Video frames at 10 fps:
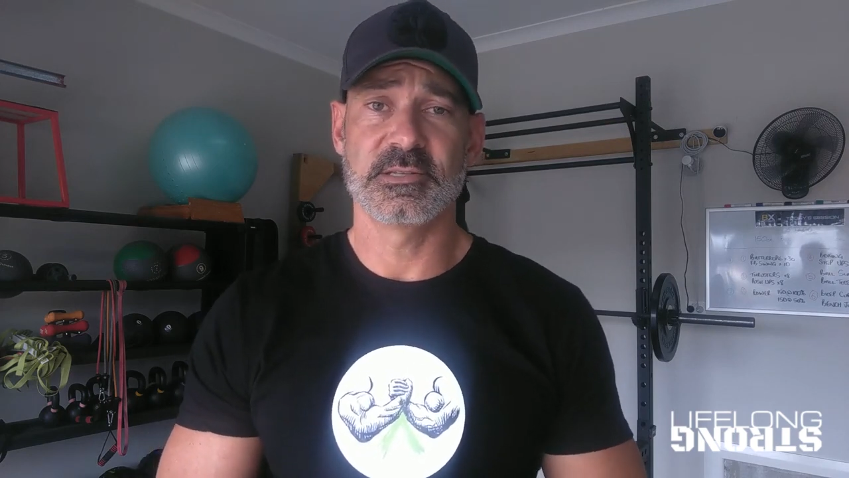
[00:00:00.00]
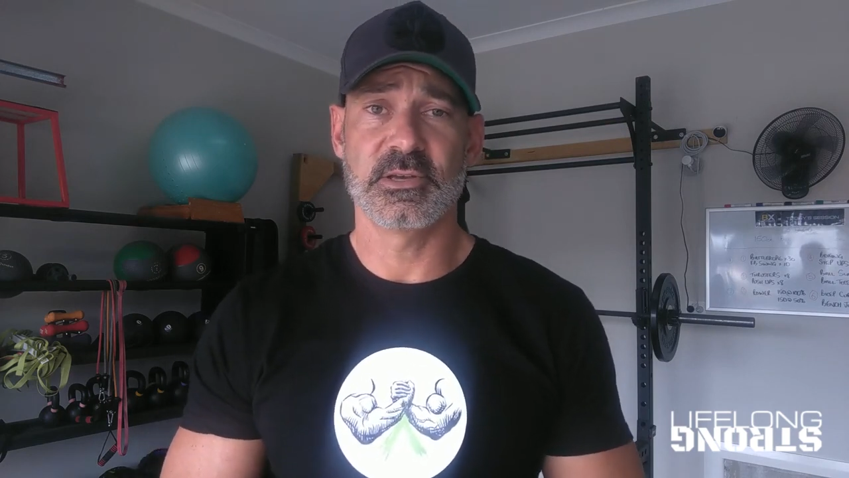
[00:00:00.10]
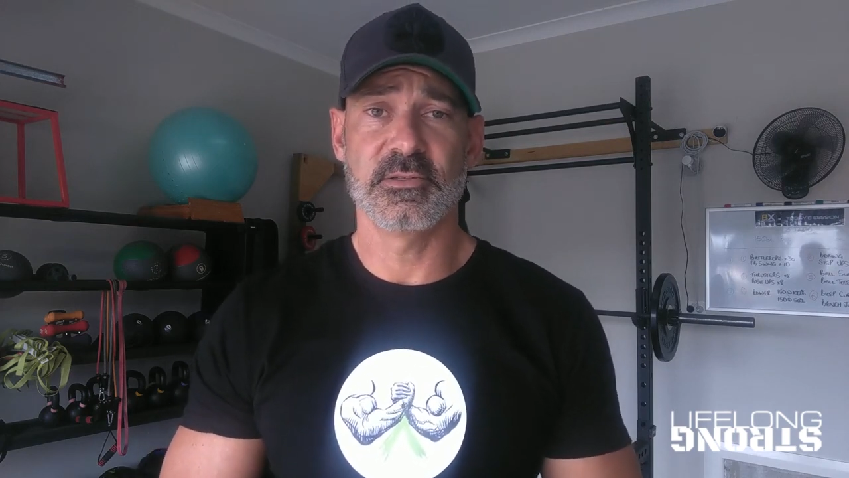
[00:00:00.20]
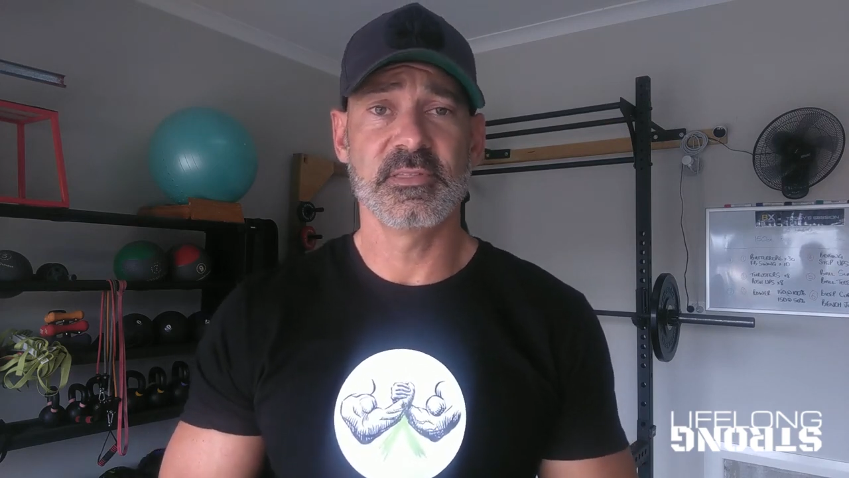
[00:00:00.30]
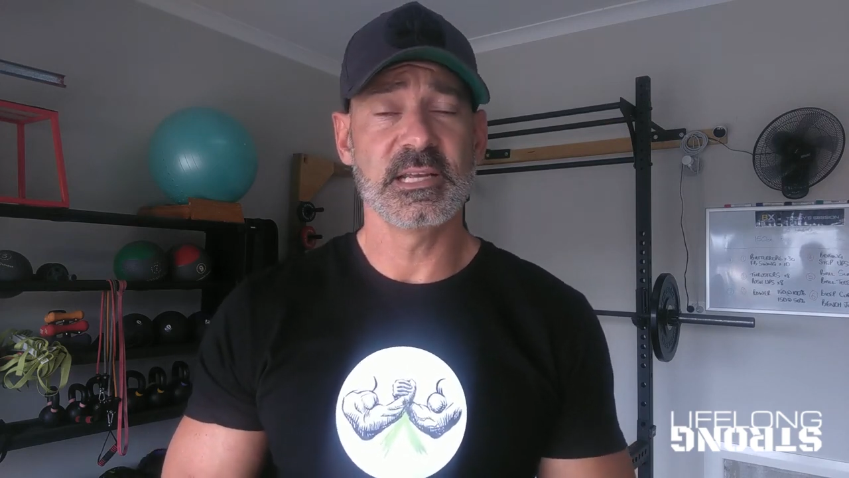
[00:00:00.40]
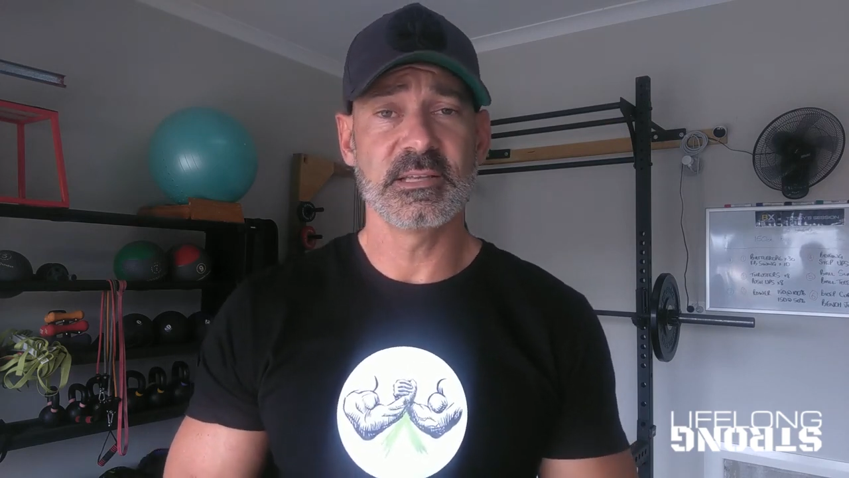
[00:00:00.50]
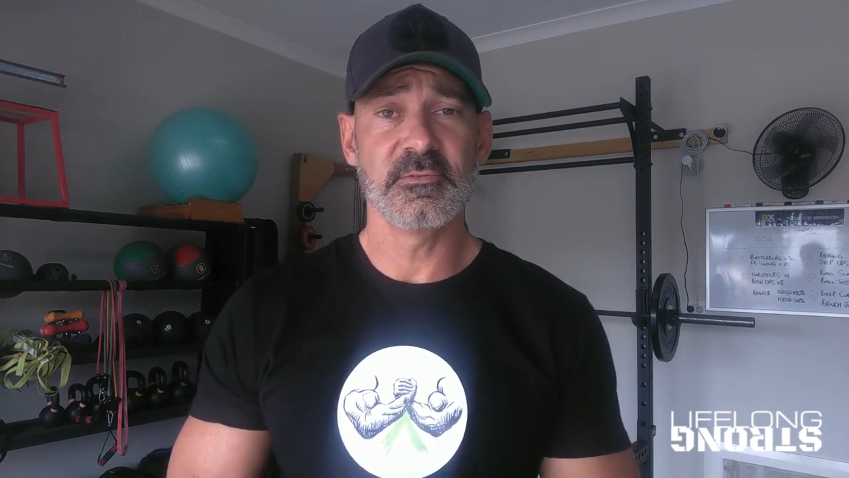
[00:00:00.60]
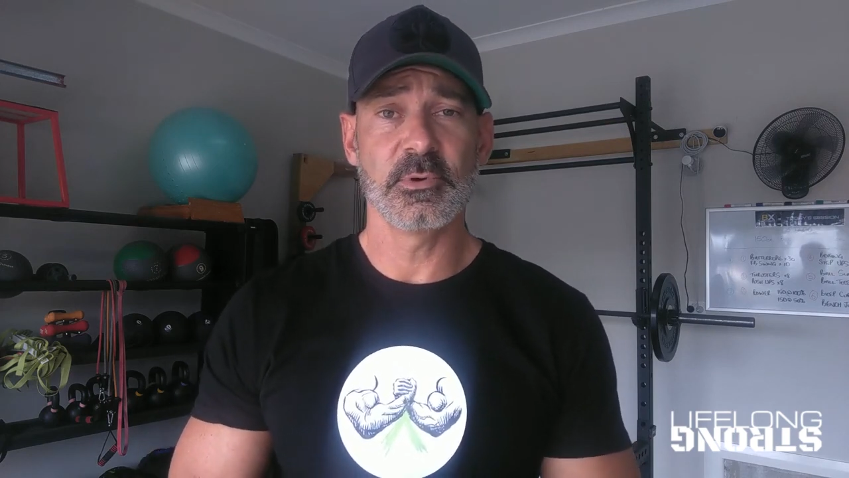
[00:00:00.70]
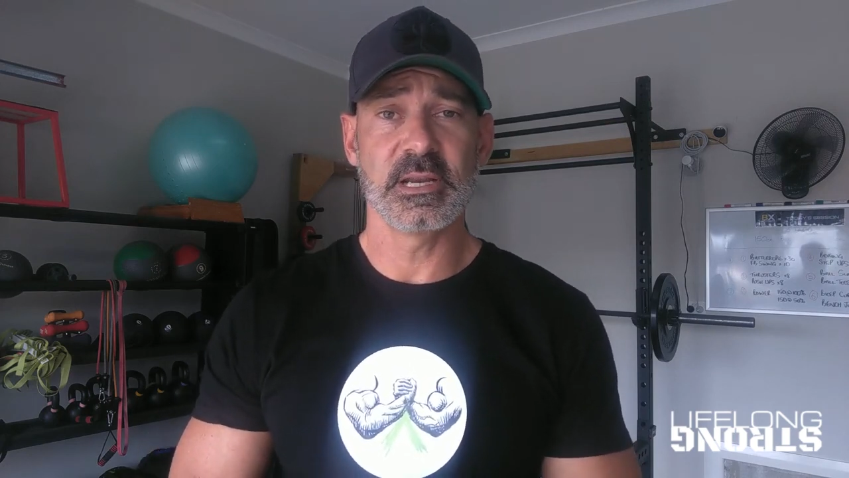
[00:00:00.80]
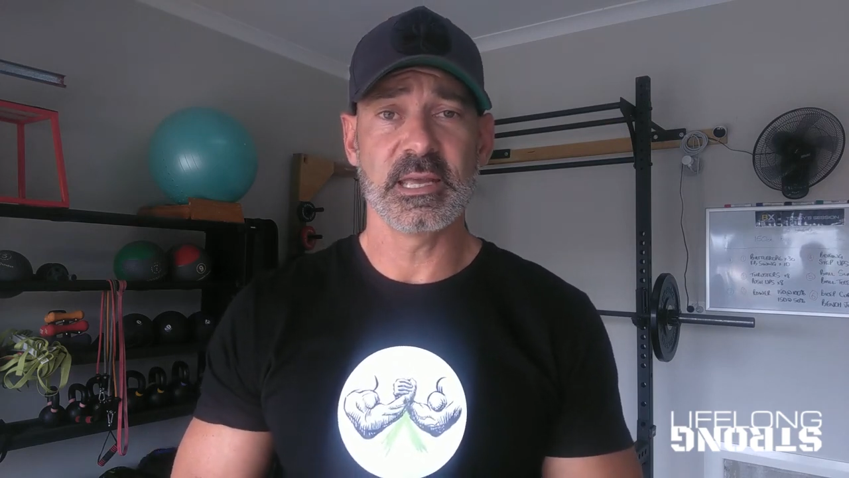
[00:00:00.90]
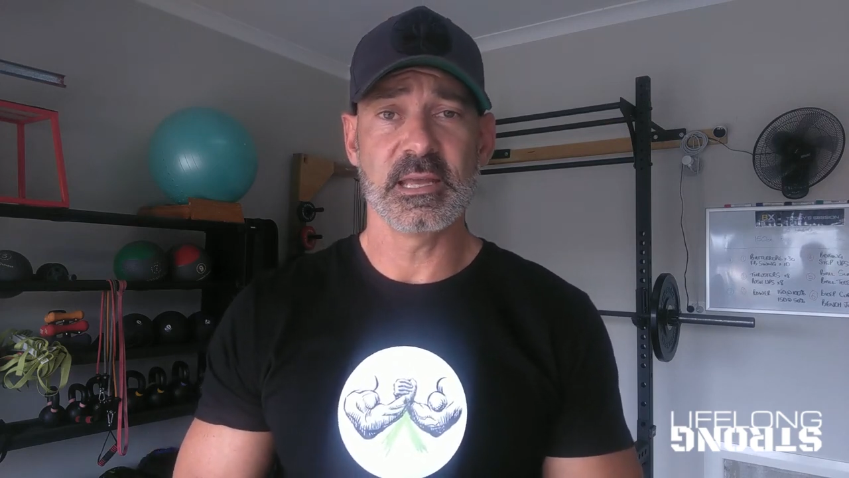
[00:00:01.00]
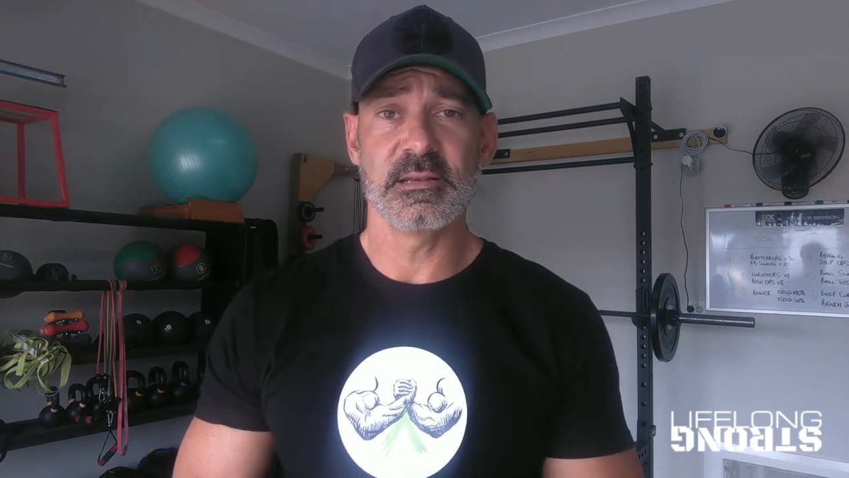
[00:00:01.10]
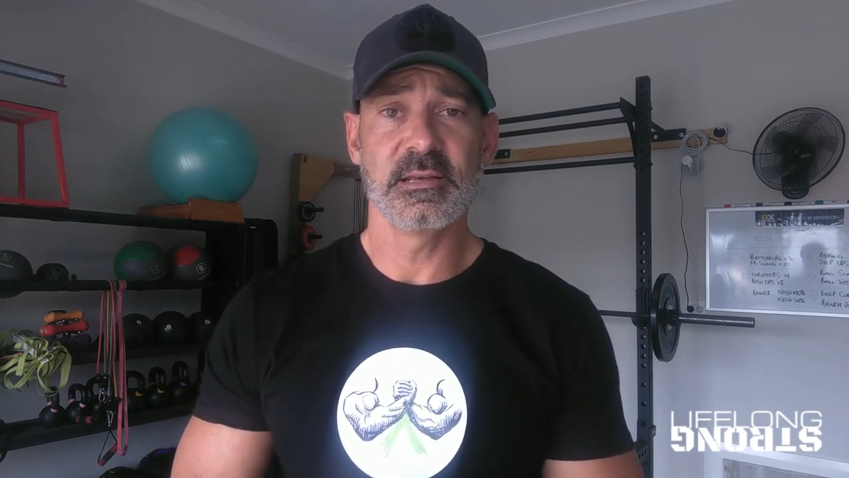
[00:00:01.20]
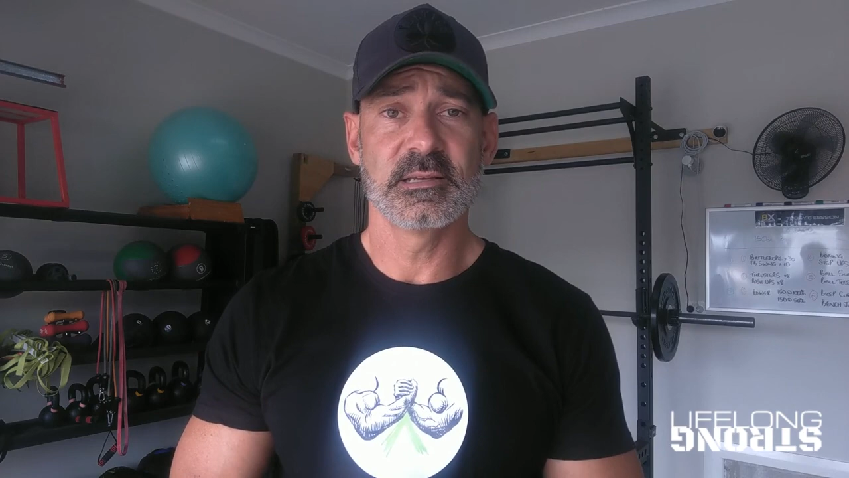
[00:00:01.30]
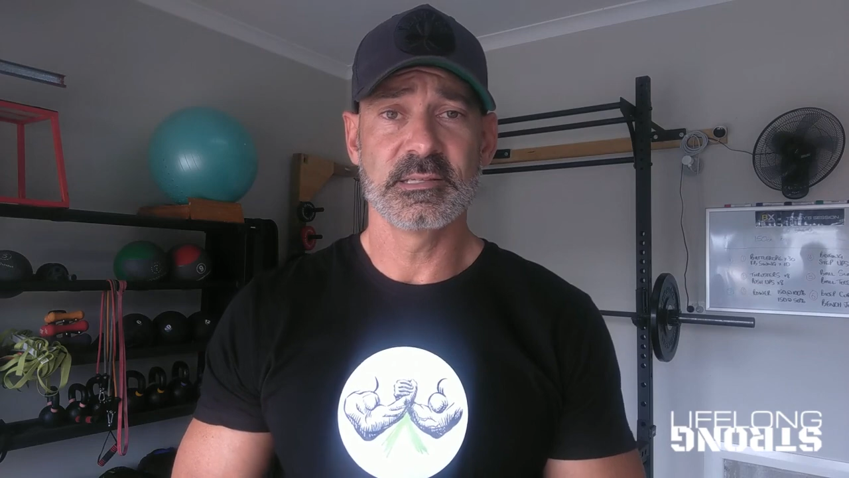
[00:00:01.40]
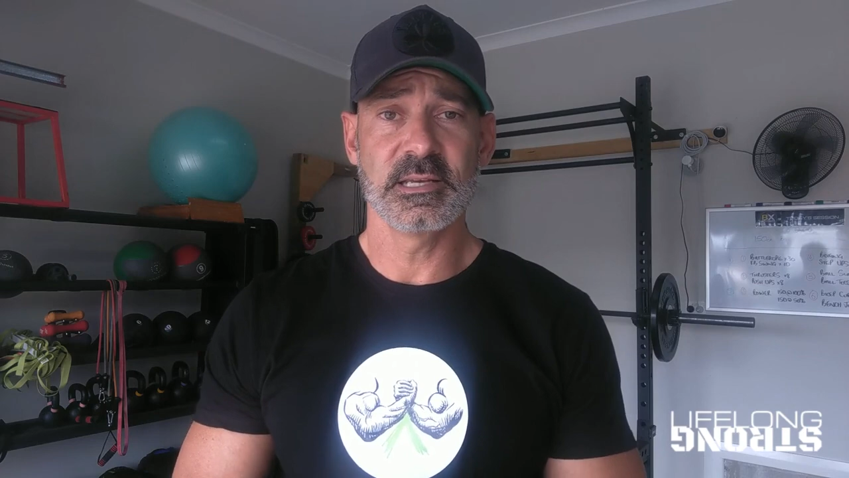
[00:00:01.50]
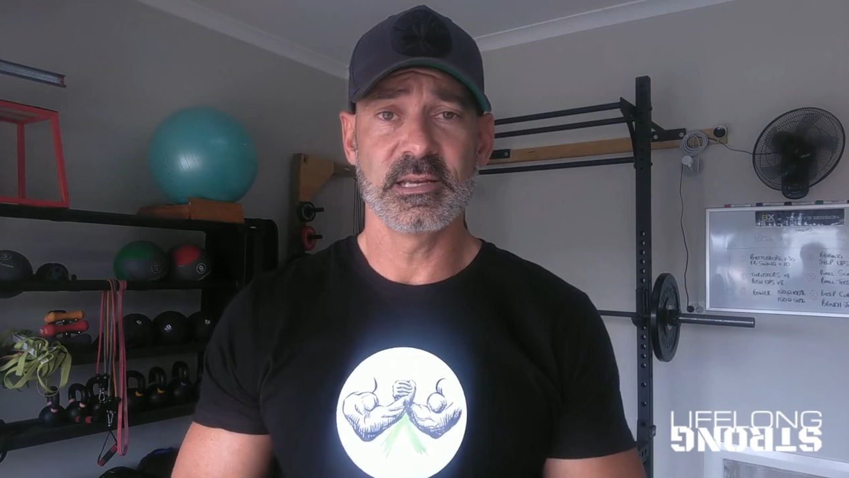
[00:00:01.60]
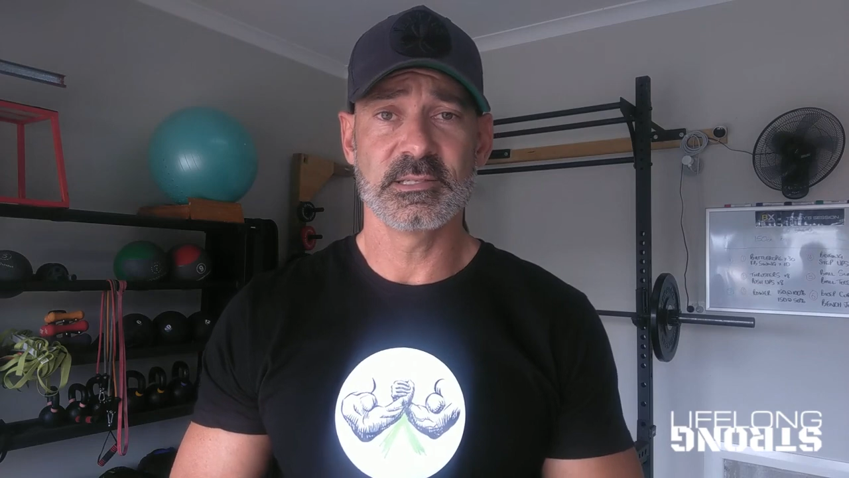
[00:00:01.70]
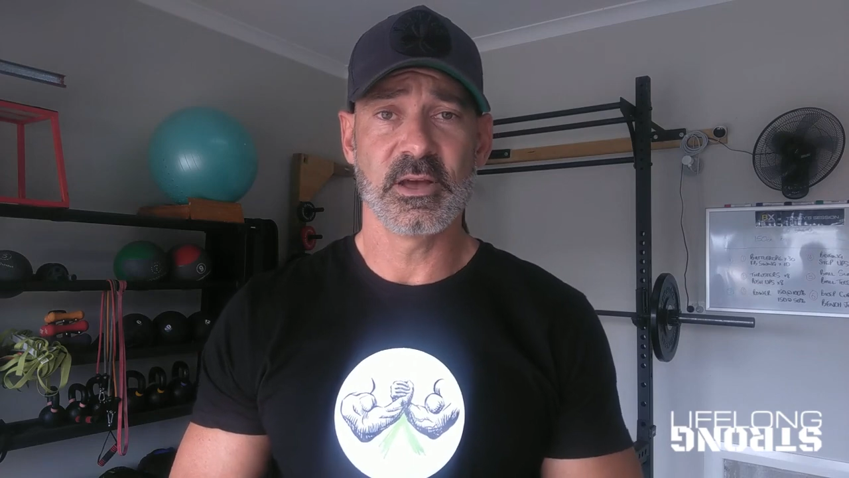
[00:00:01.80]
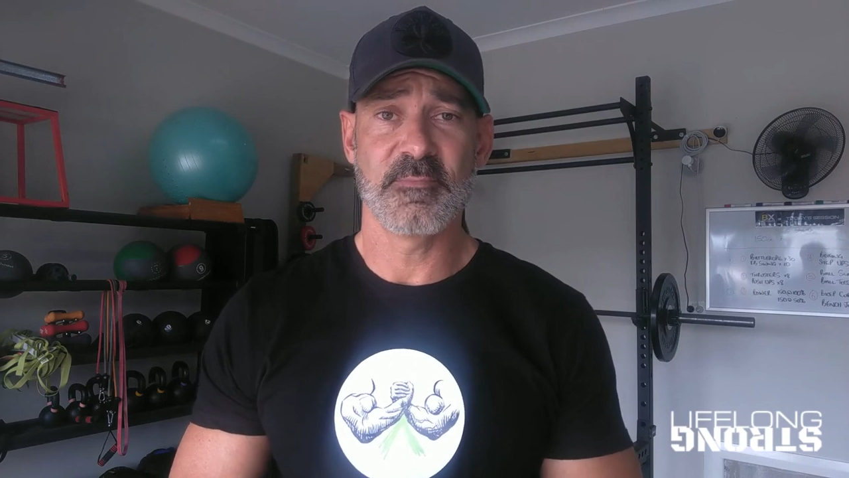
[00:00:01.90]
So thanks everyone again. See you
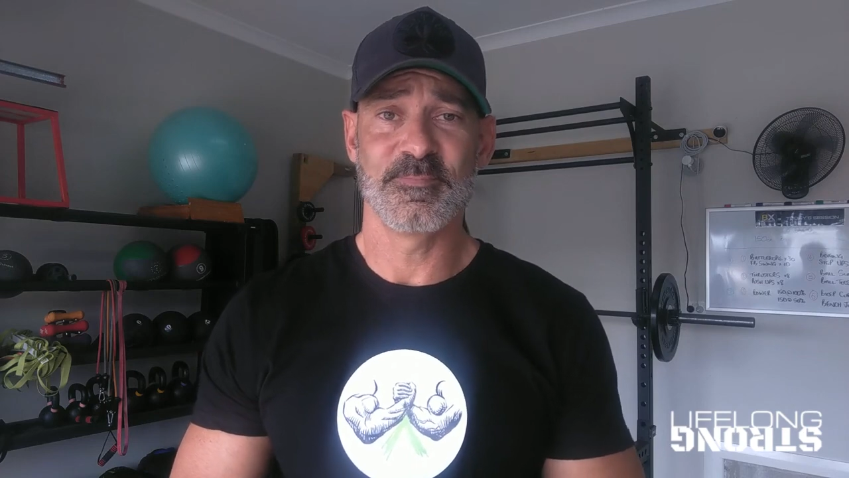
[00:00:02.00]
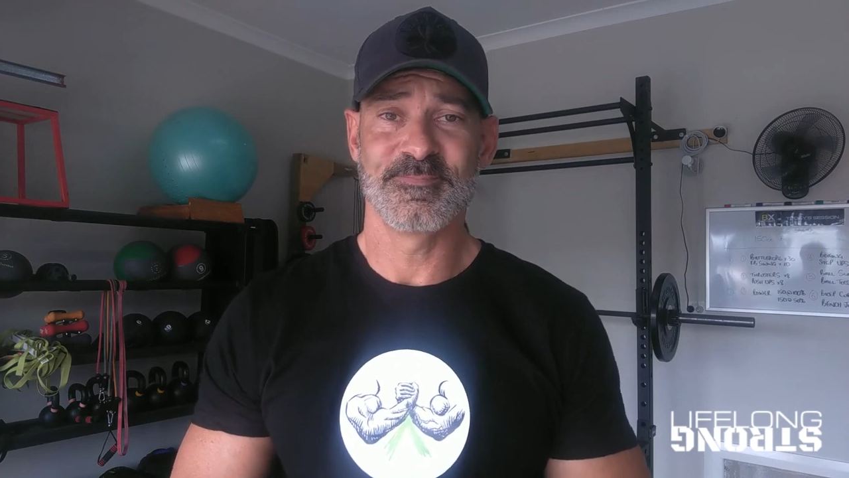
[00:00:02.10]
next time.